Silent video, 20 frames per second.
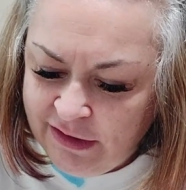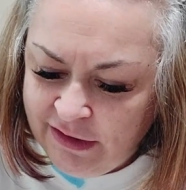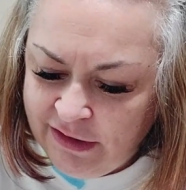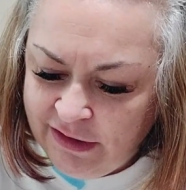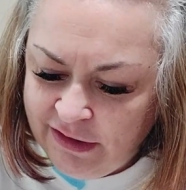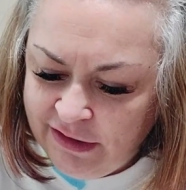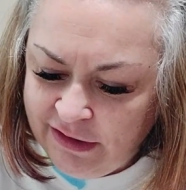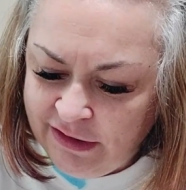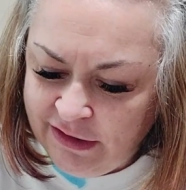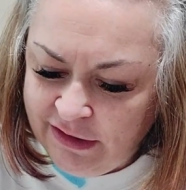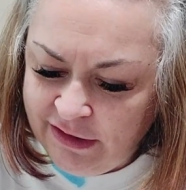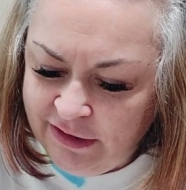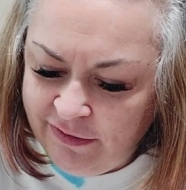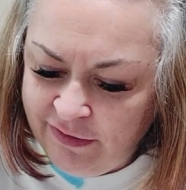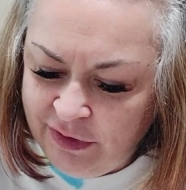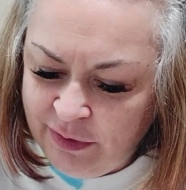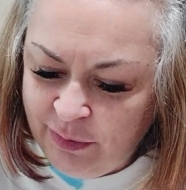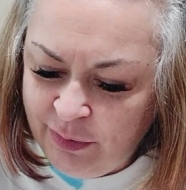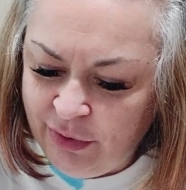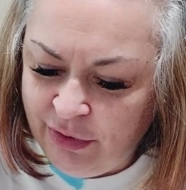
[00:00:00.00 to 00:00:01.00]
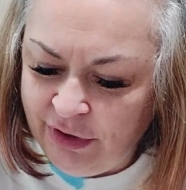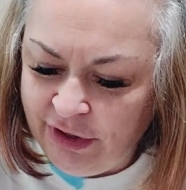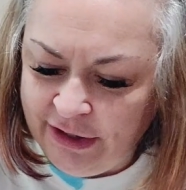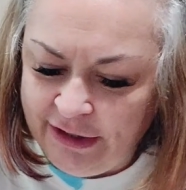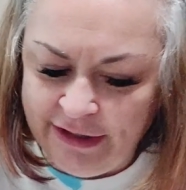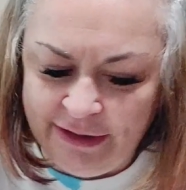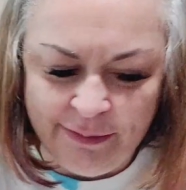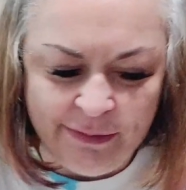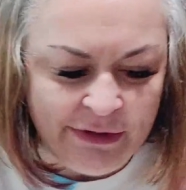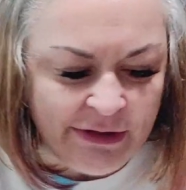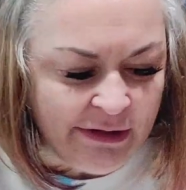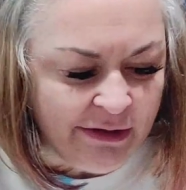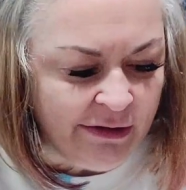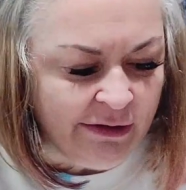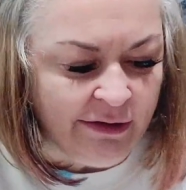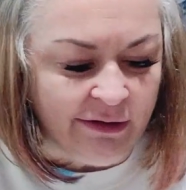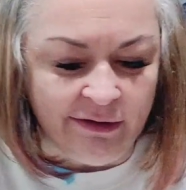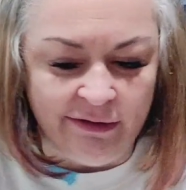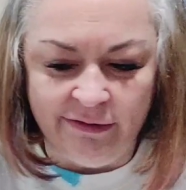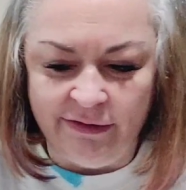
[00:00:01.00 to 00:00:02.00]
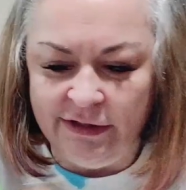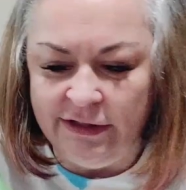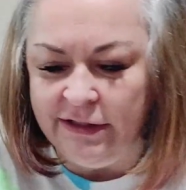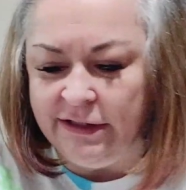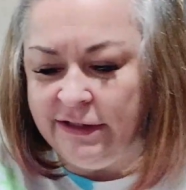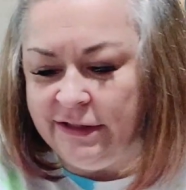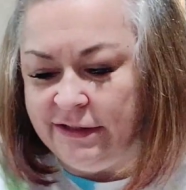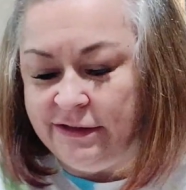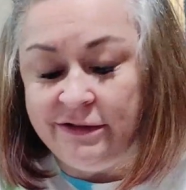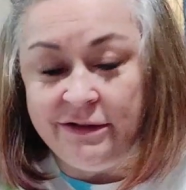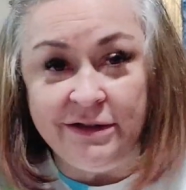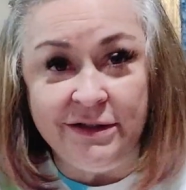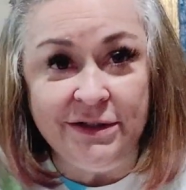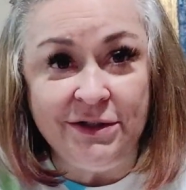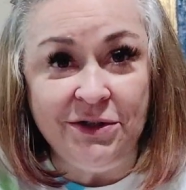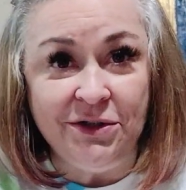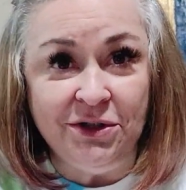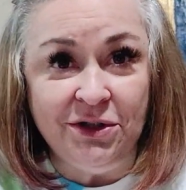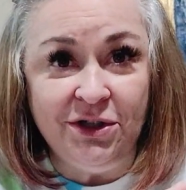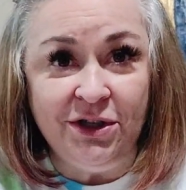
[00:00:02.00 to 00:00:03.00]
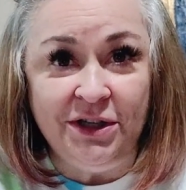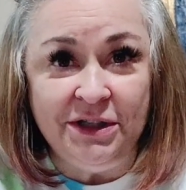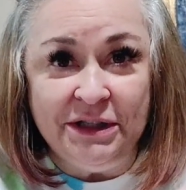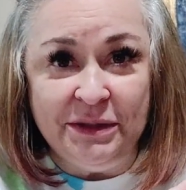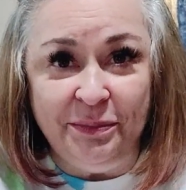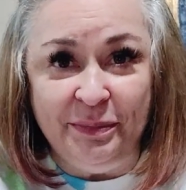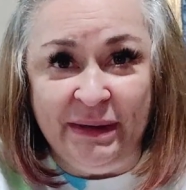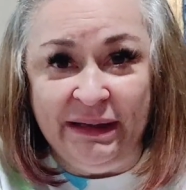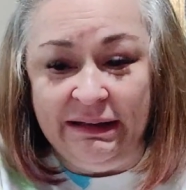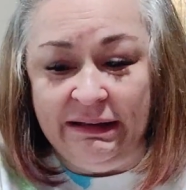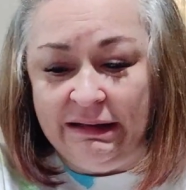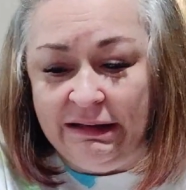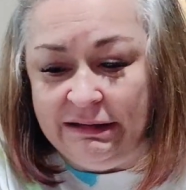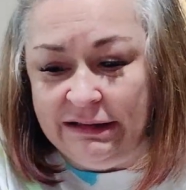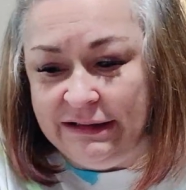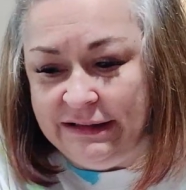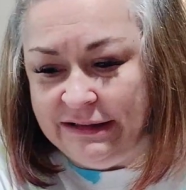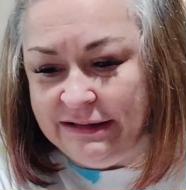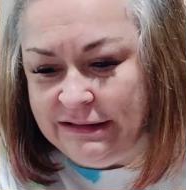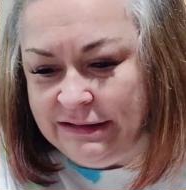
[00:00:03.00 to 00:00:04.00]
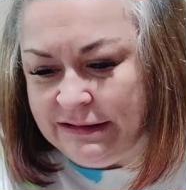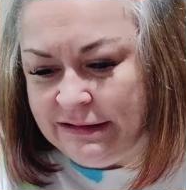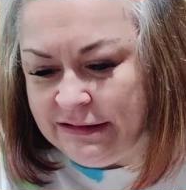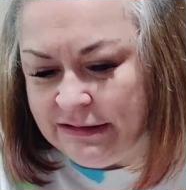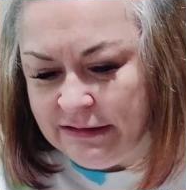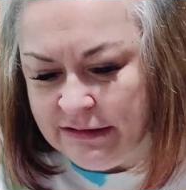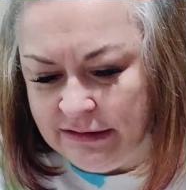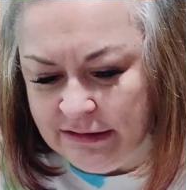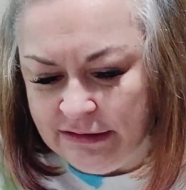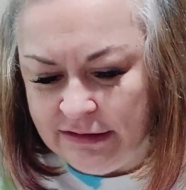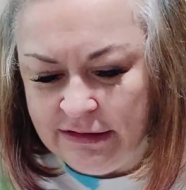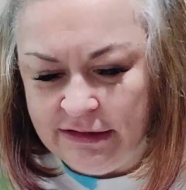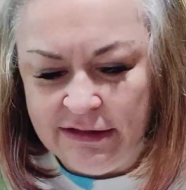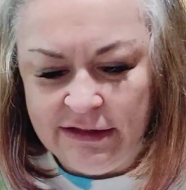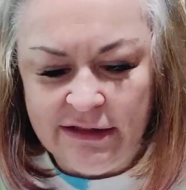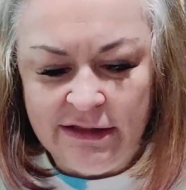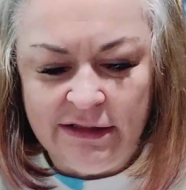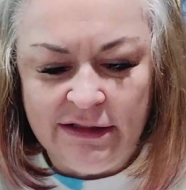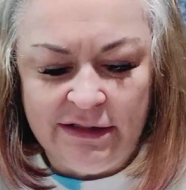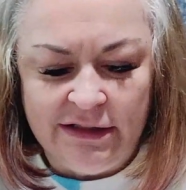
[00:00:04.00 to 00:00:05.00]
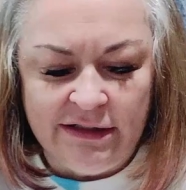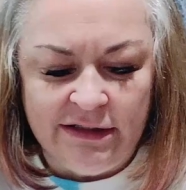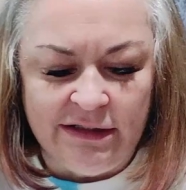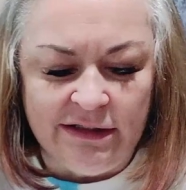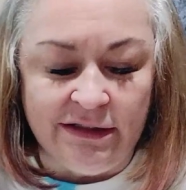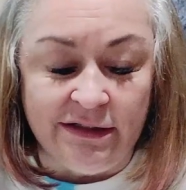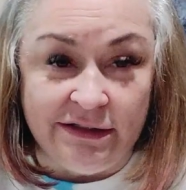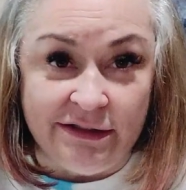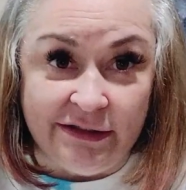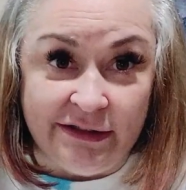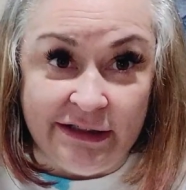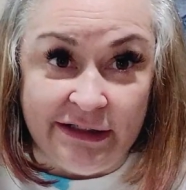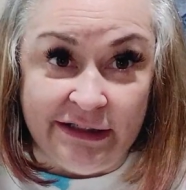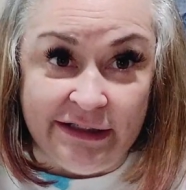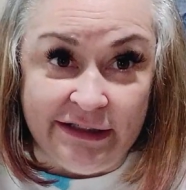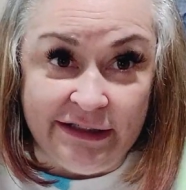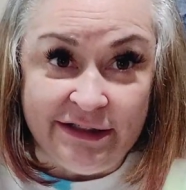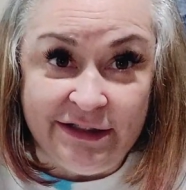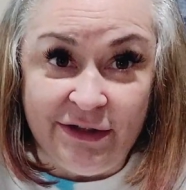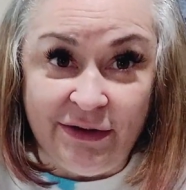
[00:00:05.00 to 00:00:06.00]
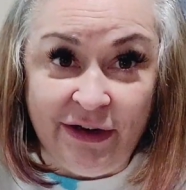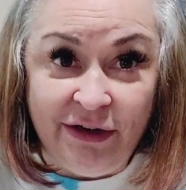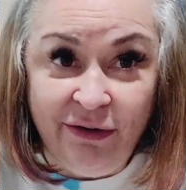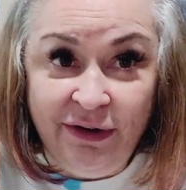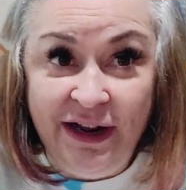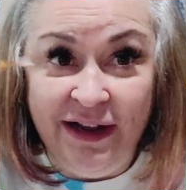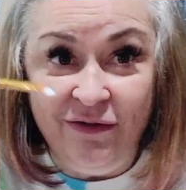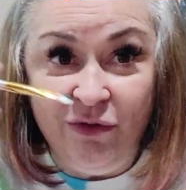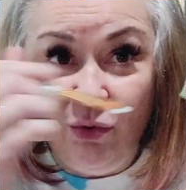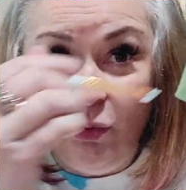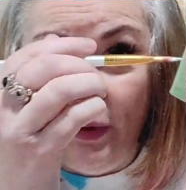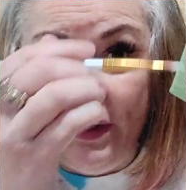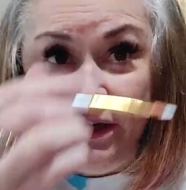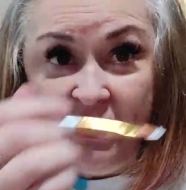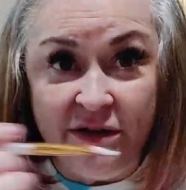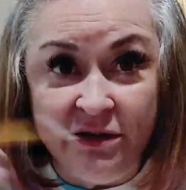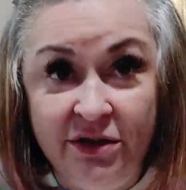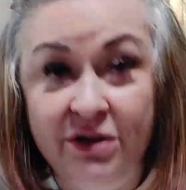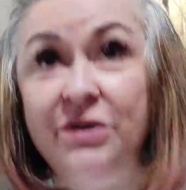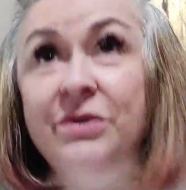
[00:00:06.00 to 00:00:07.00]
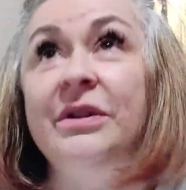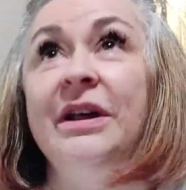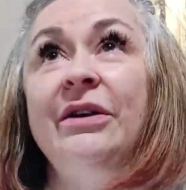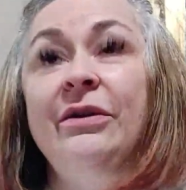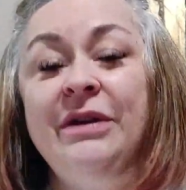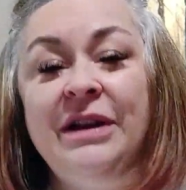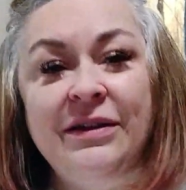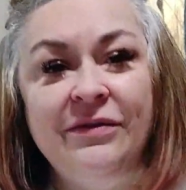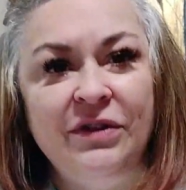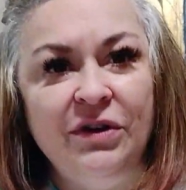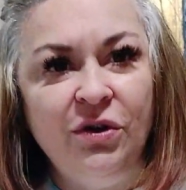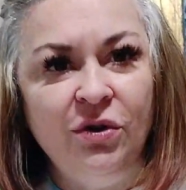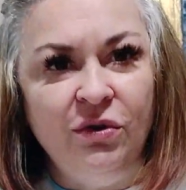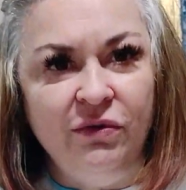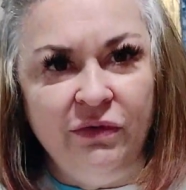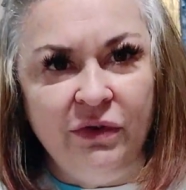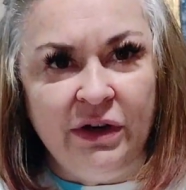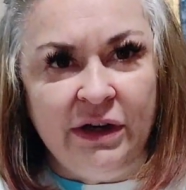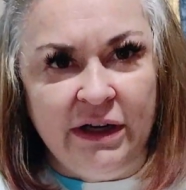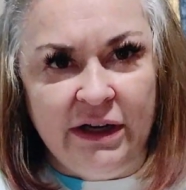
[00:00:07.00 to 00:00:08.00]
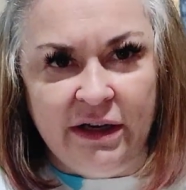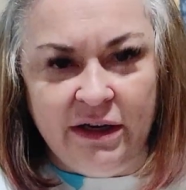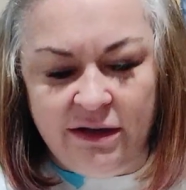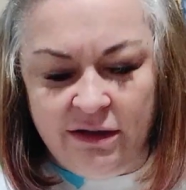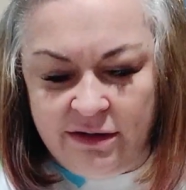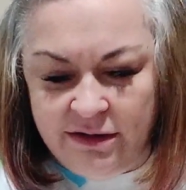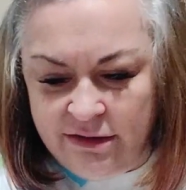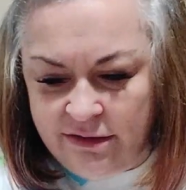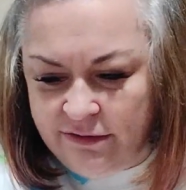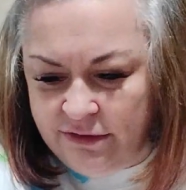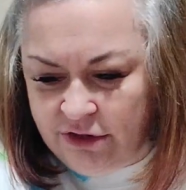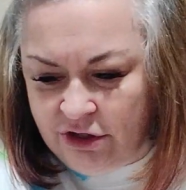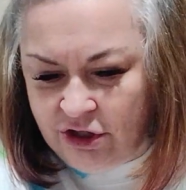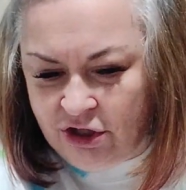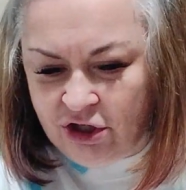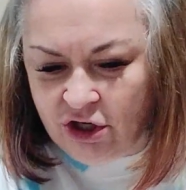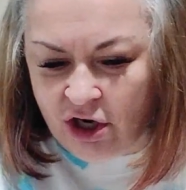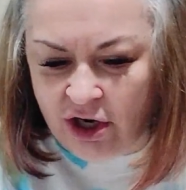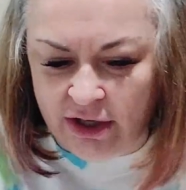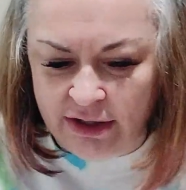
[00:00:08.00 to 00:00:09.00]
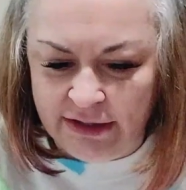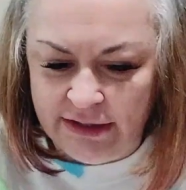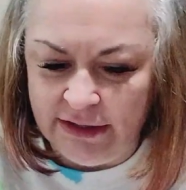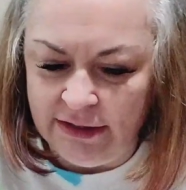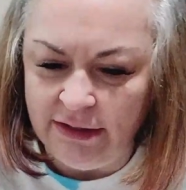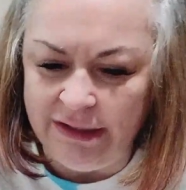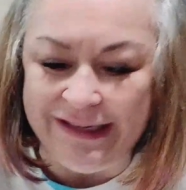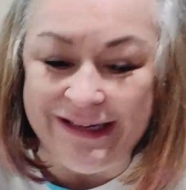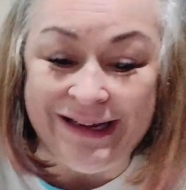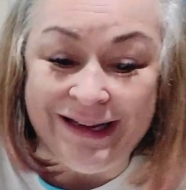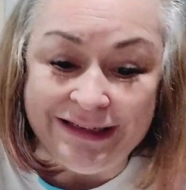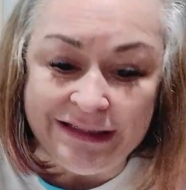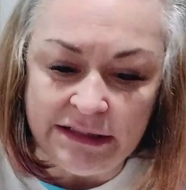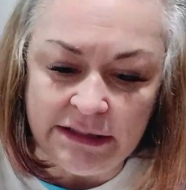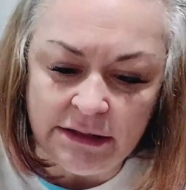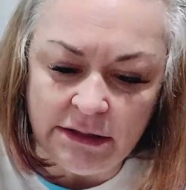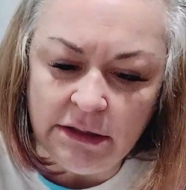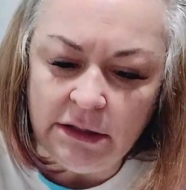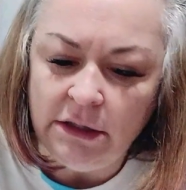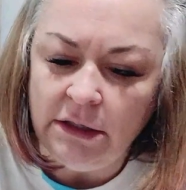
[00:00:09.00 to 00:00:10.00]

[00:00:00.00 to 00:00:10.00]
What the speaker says: kind of give it a prime there. All right, it looks good on the palette. All right, so I don't have a way to do that. I don't have an overhead shot yet